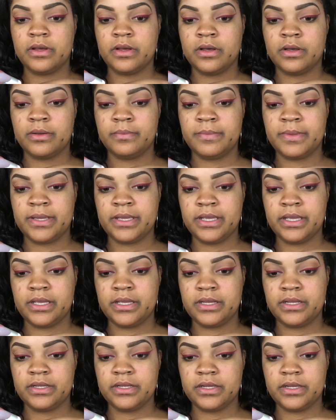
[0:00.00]
on my
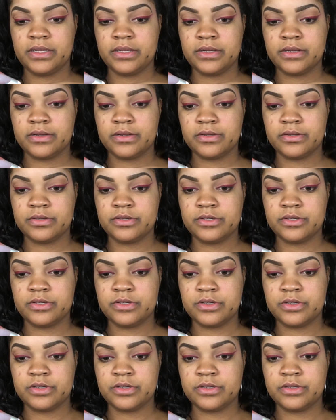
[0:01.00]
hand here. I'll show
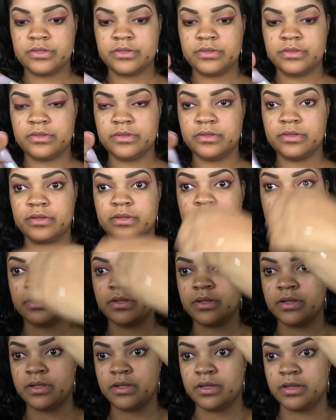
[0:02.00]
you.
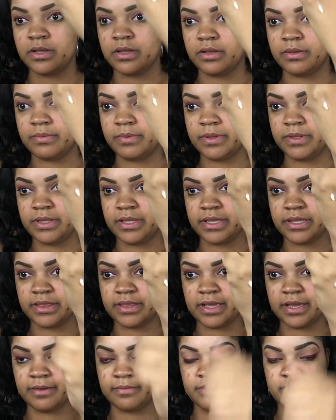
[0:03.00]
I'll put like
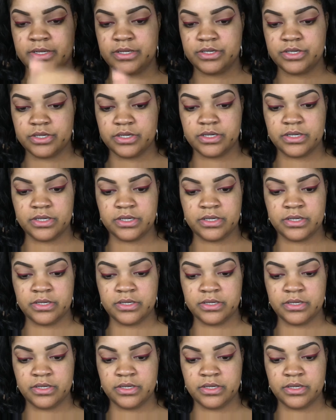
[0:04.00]
that much on.